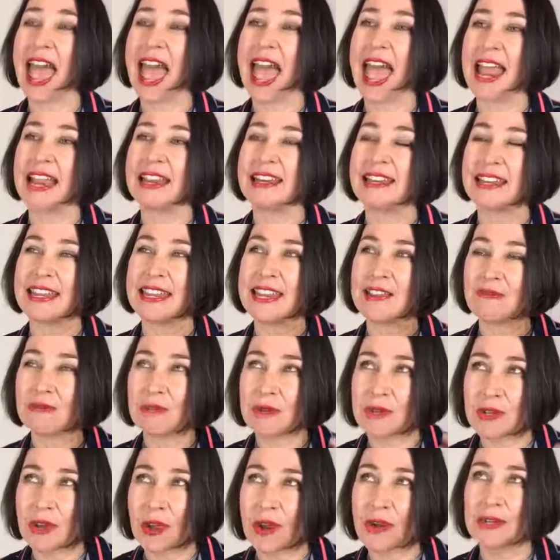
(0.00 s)
and if
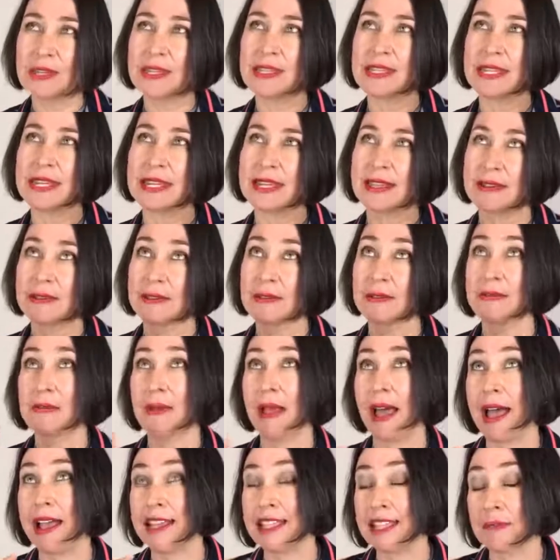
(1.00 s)
we're noticing,
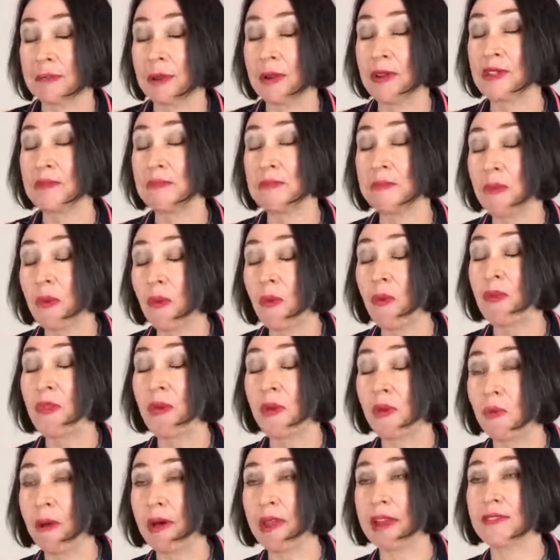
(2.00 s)
I suppose, more
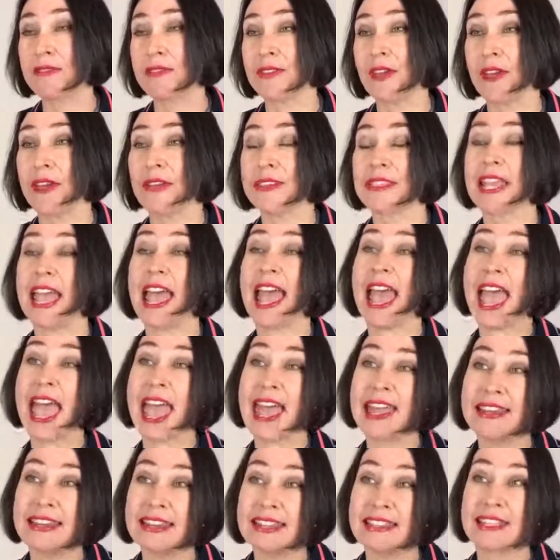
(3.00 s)
than one of those
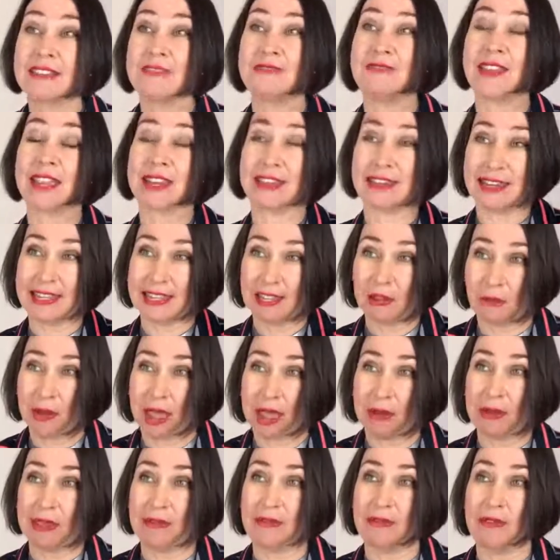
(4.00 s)
and it's affecting the
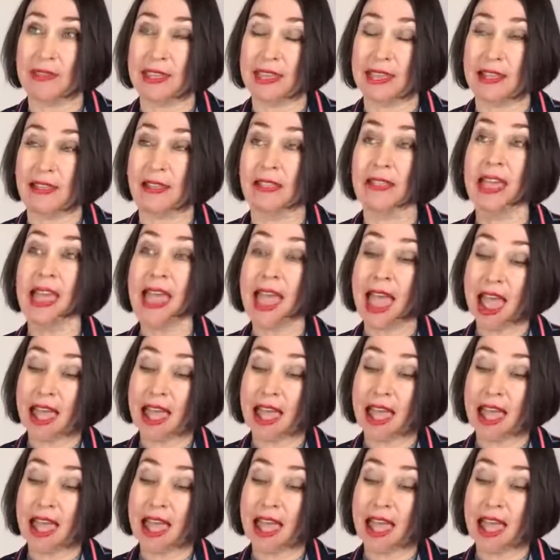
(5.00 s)
way we feel,